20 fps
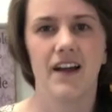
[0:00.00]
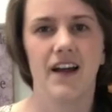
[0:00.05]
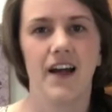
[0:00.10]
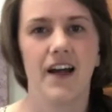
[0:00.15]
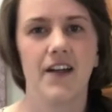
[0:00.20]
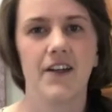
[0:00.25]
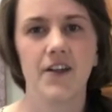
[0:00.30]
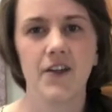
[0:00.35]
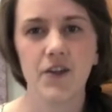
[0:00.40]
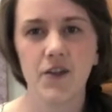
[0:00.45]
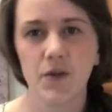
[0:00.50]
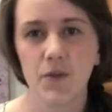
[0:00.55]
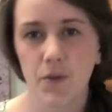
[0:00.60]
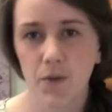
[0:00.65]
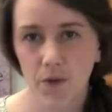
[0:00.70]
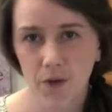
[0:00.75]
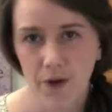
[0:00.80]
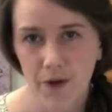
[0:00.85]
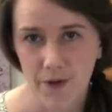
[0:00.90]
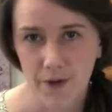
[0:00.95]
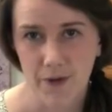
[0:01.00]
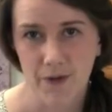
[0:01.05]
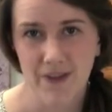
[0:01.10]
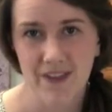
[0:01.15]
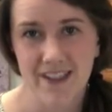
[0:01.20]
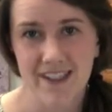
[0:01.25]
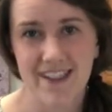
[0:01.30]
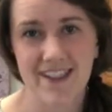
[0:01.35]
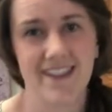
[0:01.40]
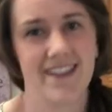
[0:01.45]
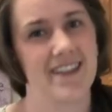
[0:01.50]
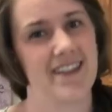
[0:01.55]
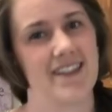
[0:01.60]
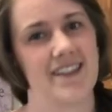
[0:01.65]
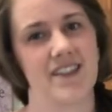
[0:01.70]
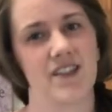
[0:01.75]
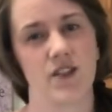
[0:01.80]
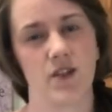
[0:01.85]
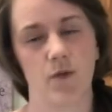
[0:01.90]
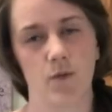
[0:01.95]
Another pro to
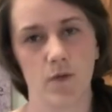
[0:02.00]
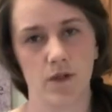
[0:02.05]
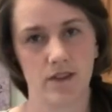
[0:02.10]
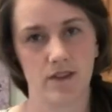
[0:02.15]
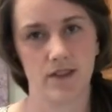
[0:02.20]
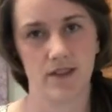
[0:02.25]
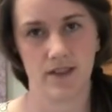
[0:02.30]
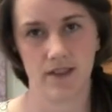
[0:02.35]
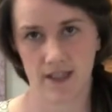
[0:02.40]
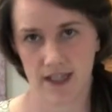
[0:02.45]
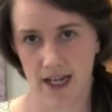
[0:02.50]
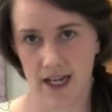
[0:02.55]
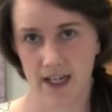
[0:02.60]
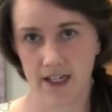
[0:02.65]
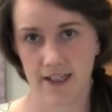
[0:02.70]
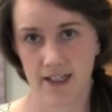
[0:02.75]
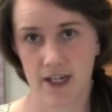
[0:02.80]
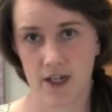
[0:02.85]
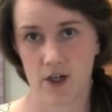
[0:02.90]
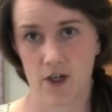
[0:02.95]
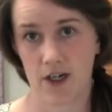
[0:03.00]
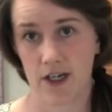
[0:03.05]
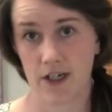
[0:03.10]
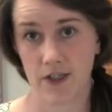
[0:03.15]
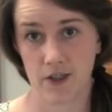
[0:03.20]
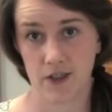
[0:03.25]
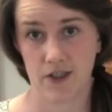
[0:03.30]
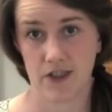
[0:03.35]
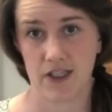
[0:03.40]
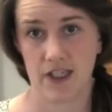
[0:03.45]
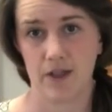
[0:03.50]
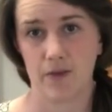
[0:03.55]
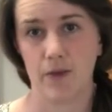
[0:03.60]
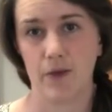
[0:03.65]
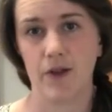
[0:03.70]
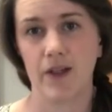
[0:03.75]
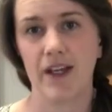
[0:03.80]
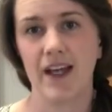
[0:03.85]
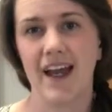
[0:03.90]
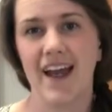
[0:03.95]
this Wilton cake decorating
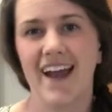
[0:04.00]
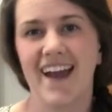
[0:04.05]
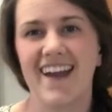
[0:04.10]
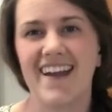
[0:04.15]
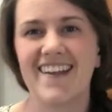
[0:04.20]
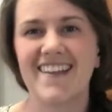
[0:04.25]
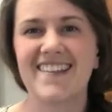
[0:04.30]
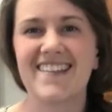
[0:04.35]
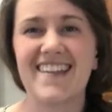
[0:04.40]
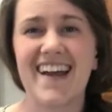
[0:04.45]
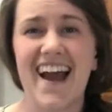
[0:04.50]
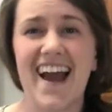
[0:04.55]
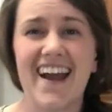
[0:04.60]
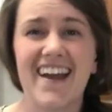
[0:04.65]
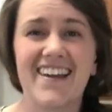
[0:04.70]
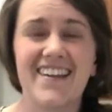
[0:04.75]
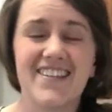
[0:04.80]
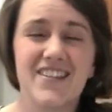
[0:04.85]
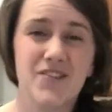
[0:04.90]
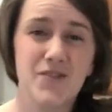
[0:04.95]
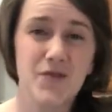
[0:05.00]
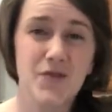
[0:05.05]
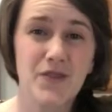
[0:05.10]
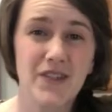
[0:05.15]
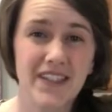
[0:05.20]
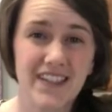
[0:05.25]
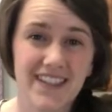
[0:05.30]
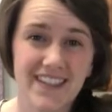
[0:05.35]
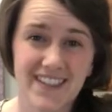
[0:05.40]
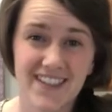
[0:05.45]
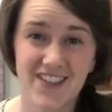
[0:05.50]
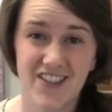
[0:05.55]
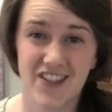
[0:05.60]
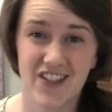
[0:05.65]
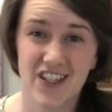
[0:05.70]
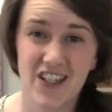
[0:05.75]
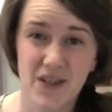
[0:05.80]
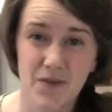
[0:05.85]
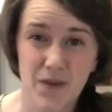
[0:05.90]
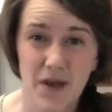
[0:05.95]
turntable is that it's really
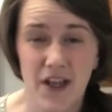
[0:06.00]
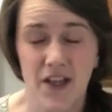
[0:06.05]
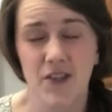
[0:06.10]
cheap.